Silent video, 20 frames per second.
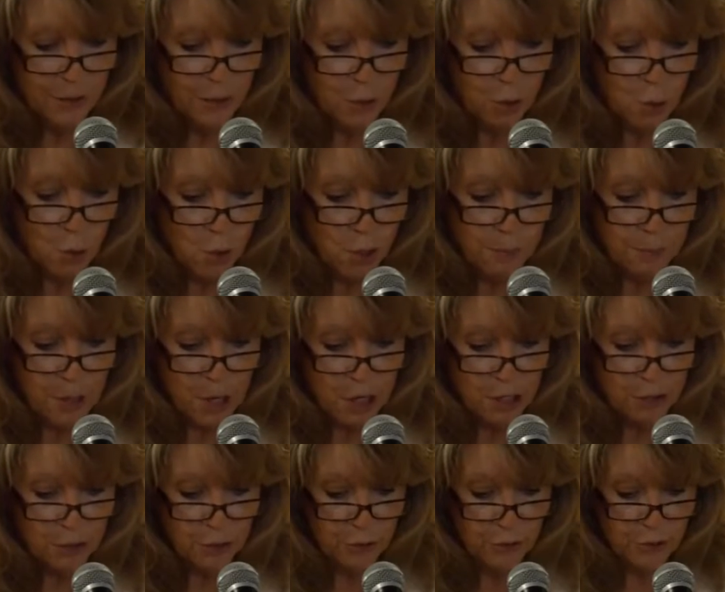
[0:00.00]
The core
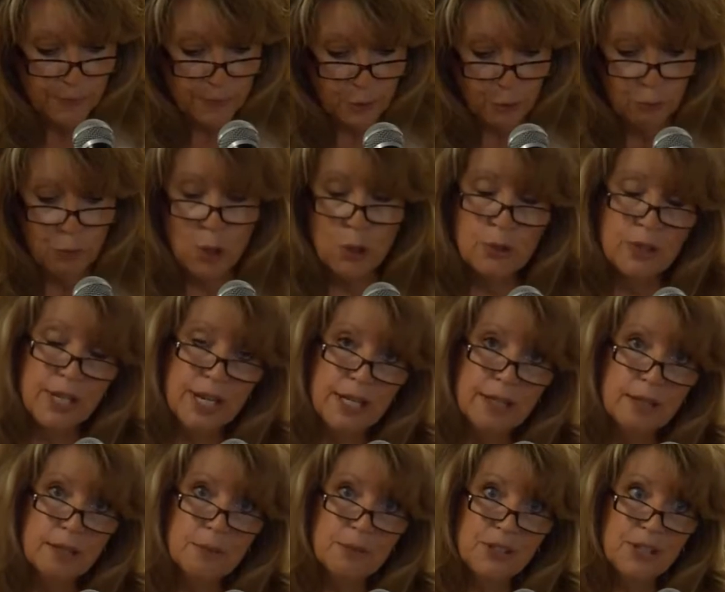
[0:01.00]
partners of the Rose
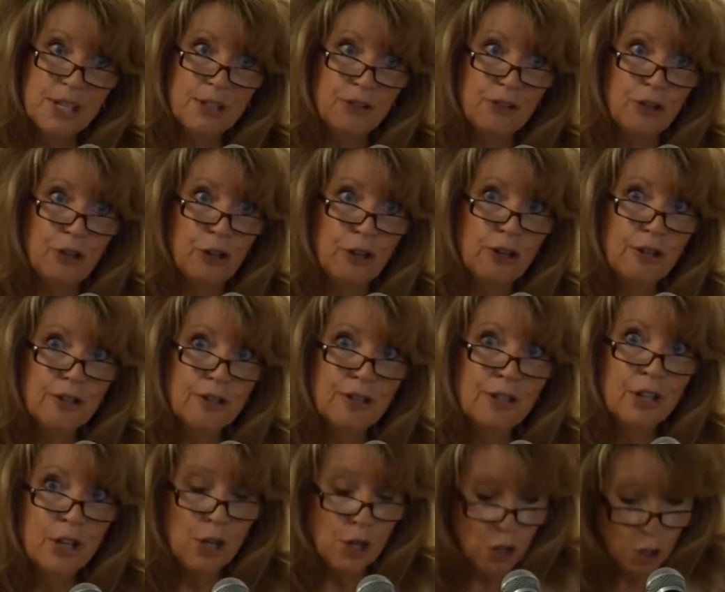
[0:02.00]
Andom Center
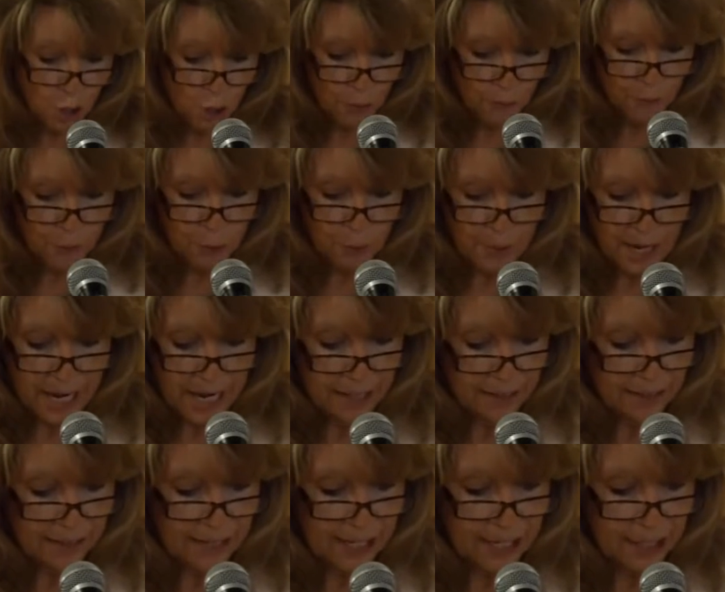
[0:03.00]
over the
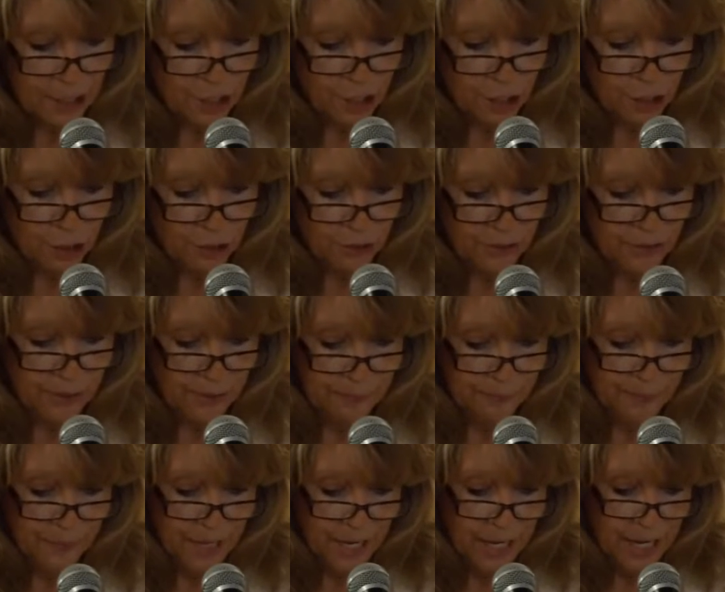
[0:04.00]
past 10 years
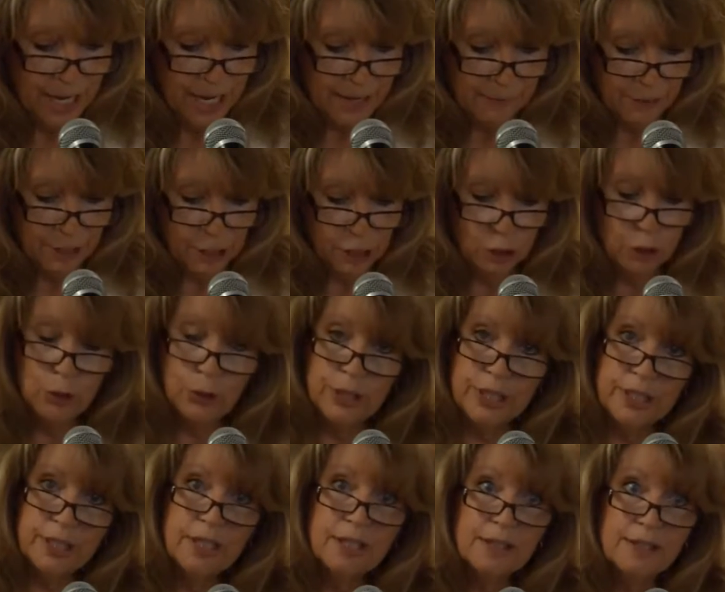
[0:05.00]
have
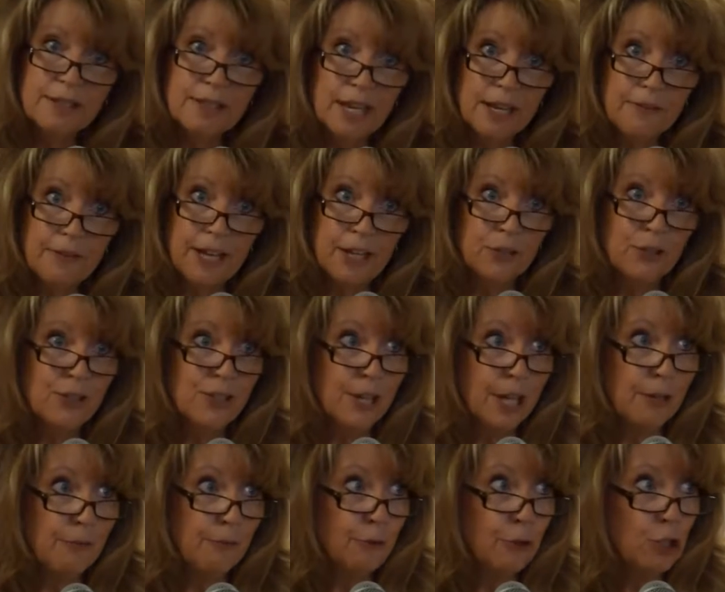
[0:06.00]
included Safe House
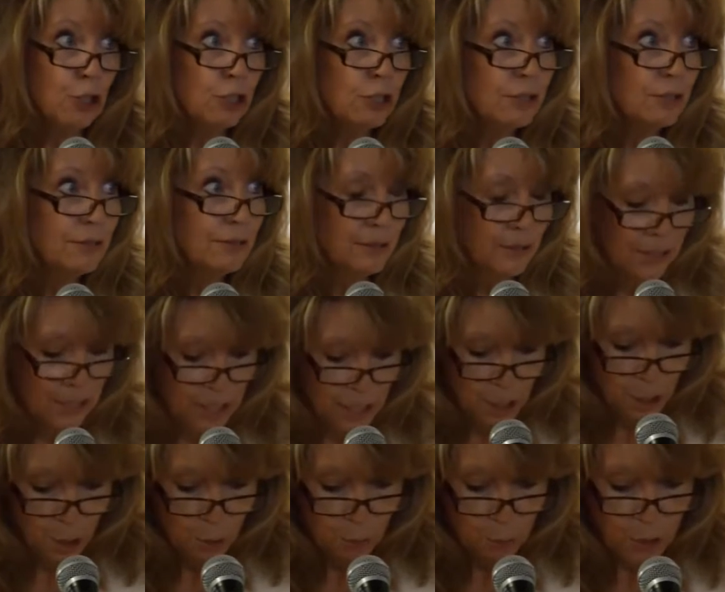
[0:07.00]
Denver,
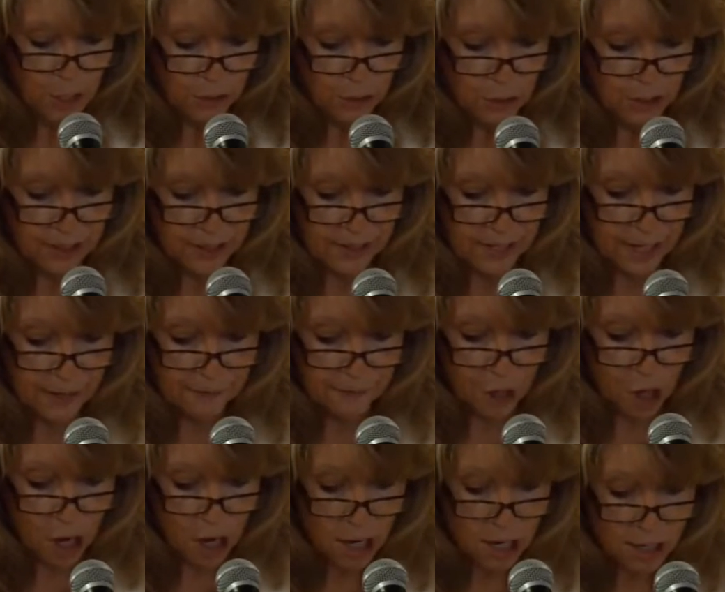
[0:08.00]
Project
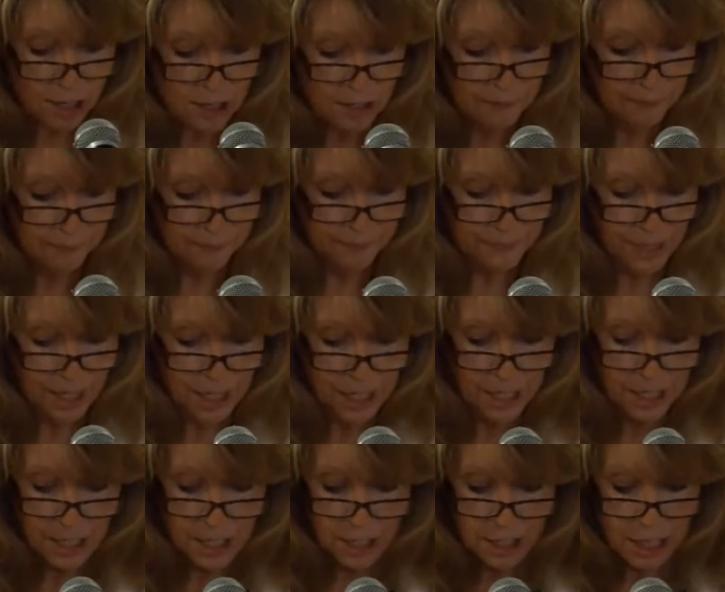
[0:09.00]
Safeguard,
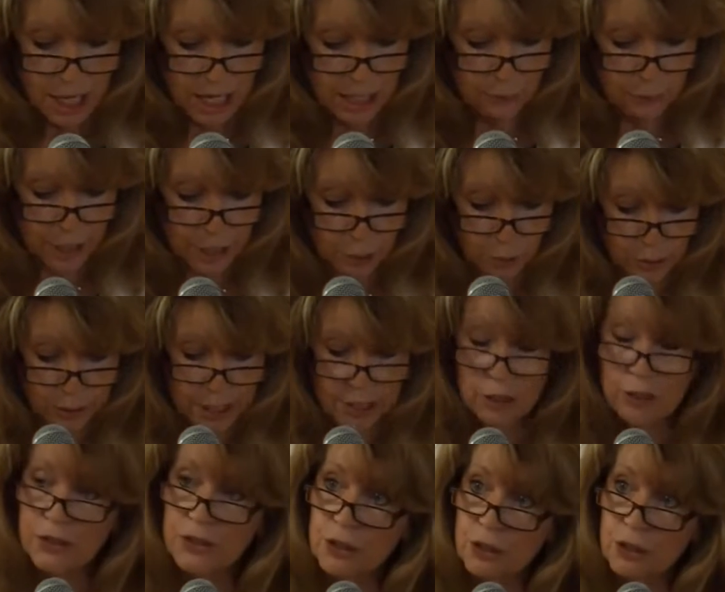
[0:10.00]
Colorado Legal